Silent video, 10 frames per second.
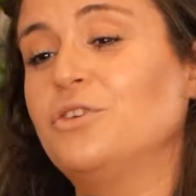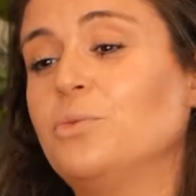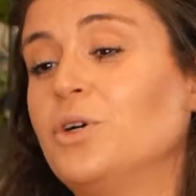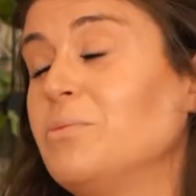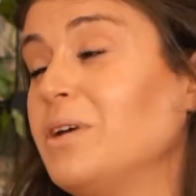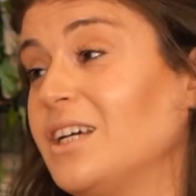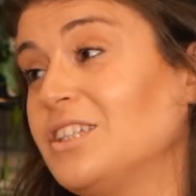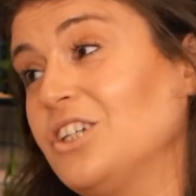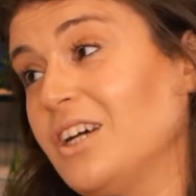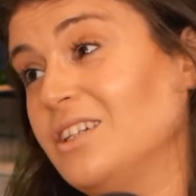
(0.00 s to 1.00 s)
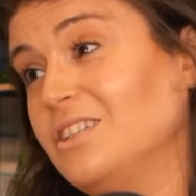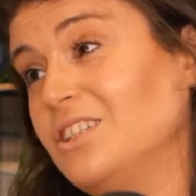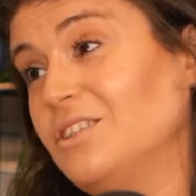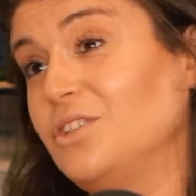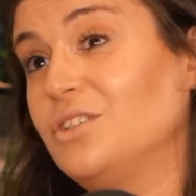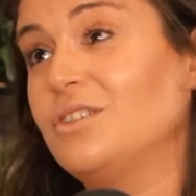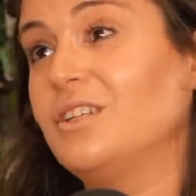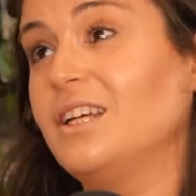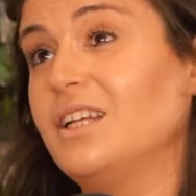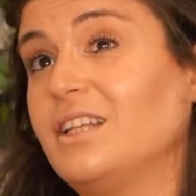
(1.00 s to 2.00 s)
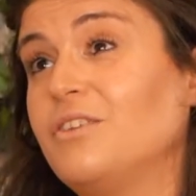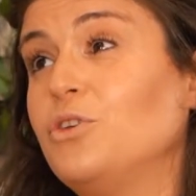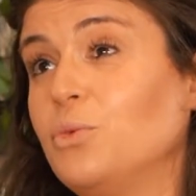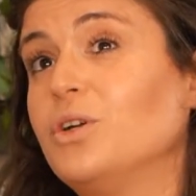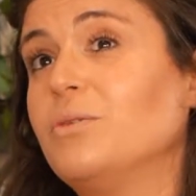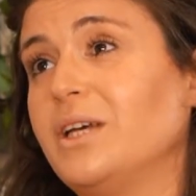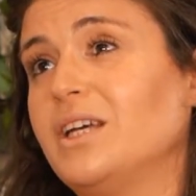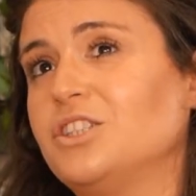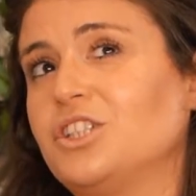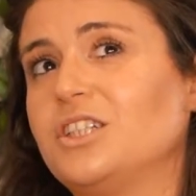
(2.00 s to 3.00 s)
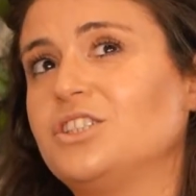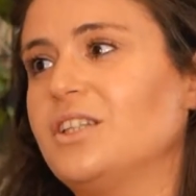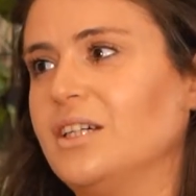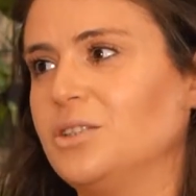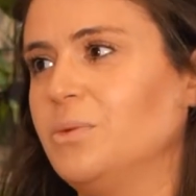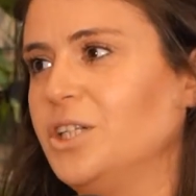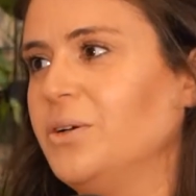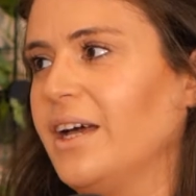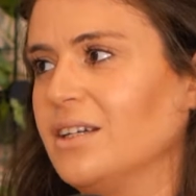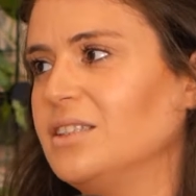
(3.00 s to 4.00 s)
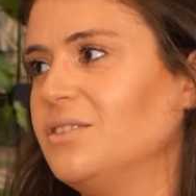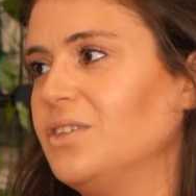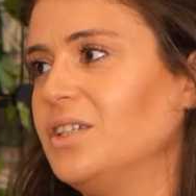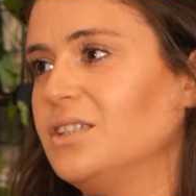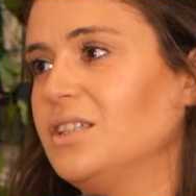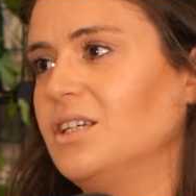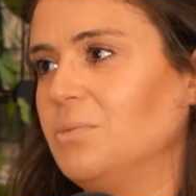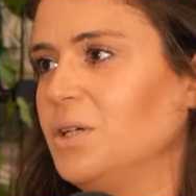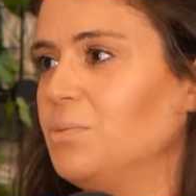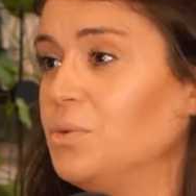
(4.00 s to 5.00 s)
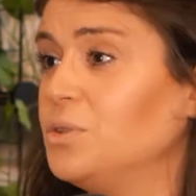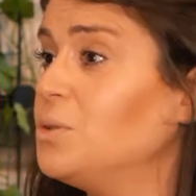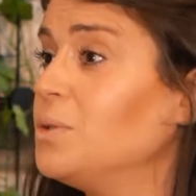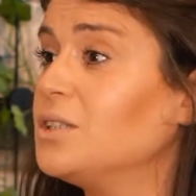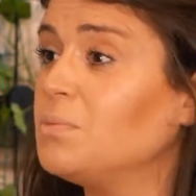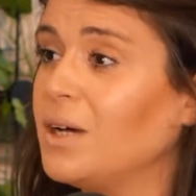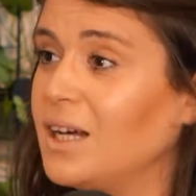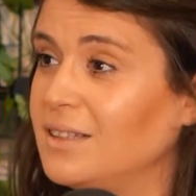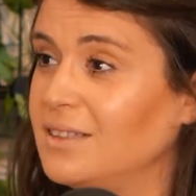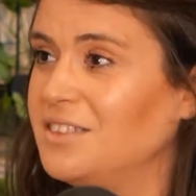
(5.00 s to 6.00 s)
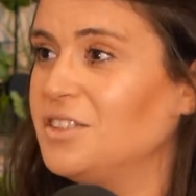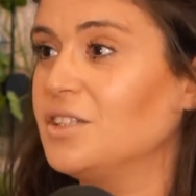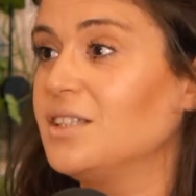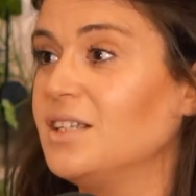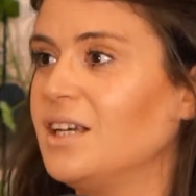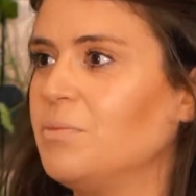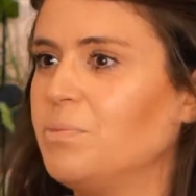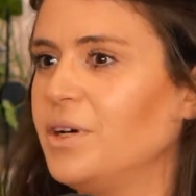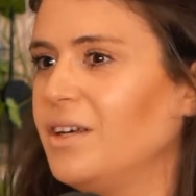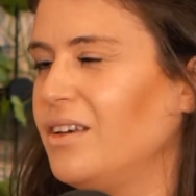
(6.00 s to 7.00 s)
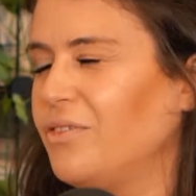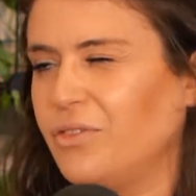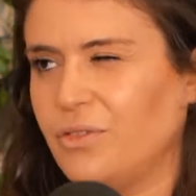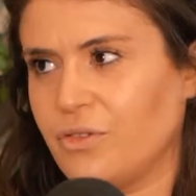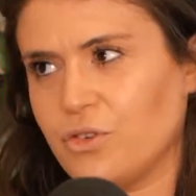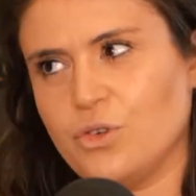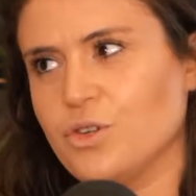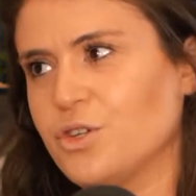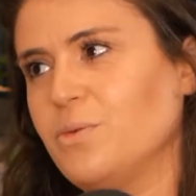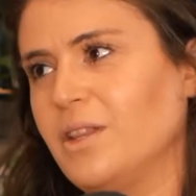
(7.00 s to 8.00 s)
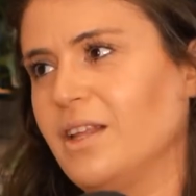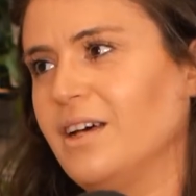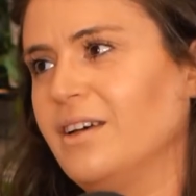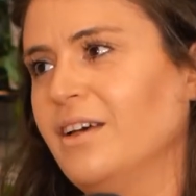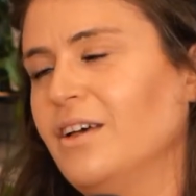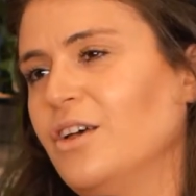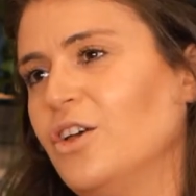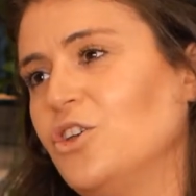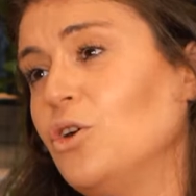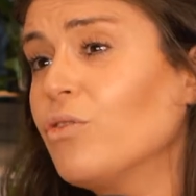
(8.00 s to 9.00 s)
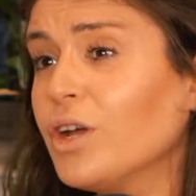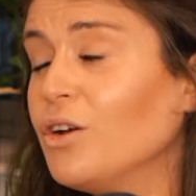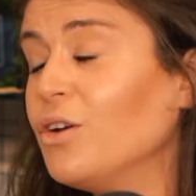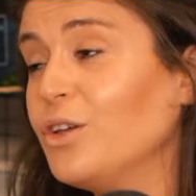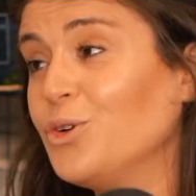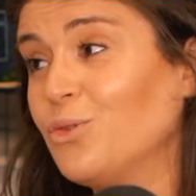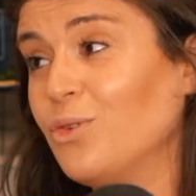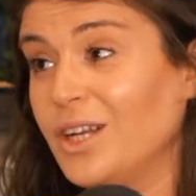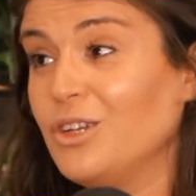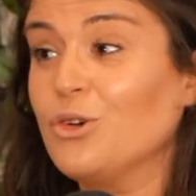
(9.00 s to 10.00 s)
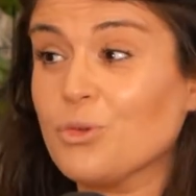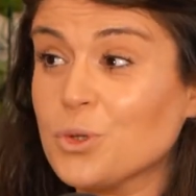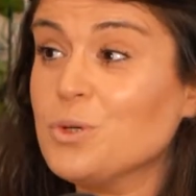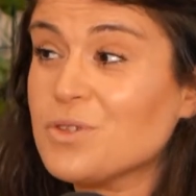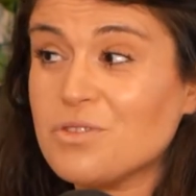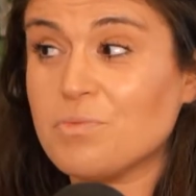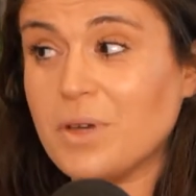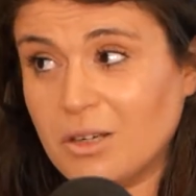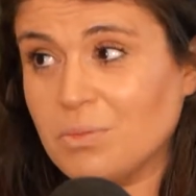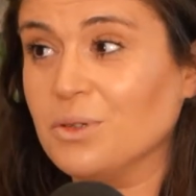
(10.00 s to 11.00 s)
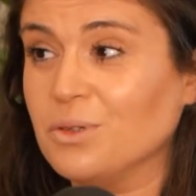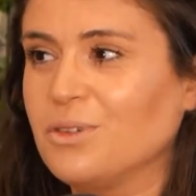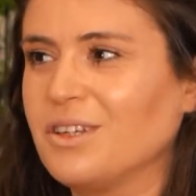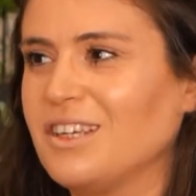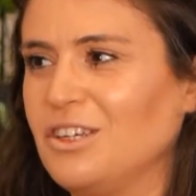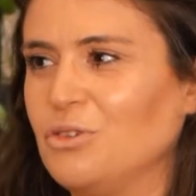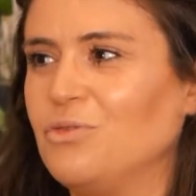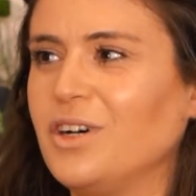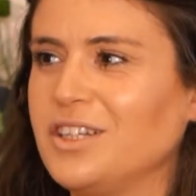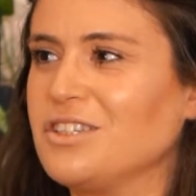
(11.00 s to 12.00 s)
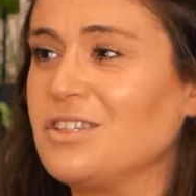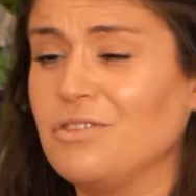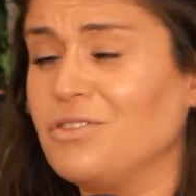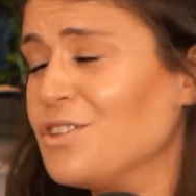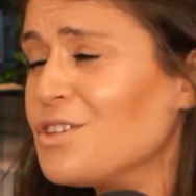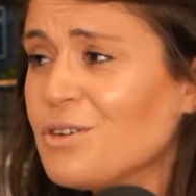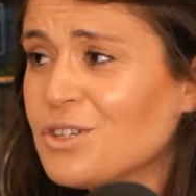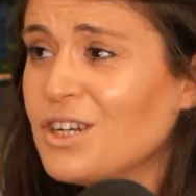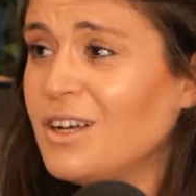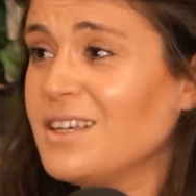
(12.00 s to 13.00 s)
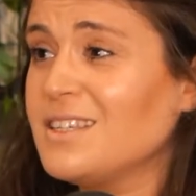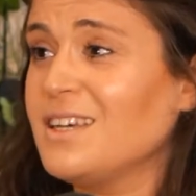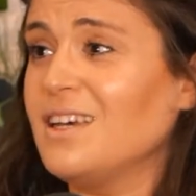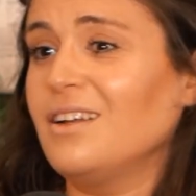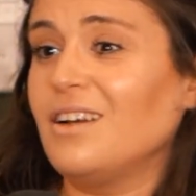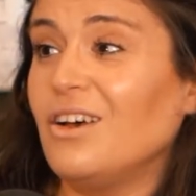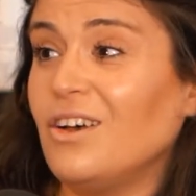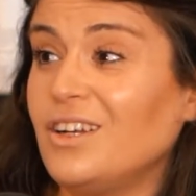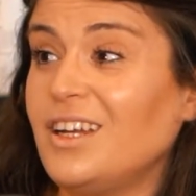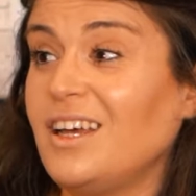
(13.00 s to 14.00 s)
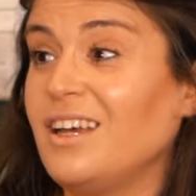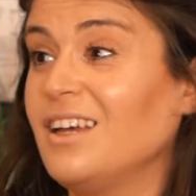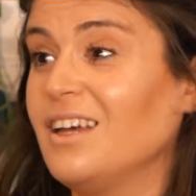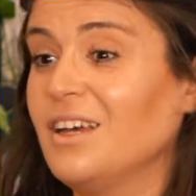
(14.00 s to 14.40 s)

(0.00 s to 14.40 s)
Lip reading: you want to make a change, and if you want to make a change, that's when you actively seek people to expand, to see. But if you're not doing that, you're in groups of people that you find yourself in socializing, learning.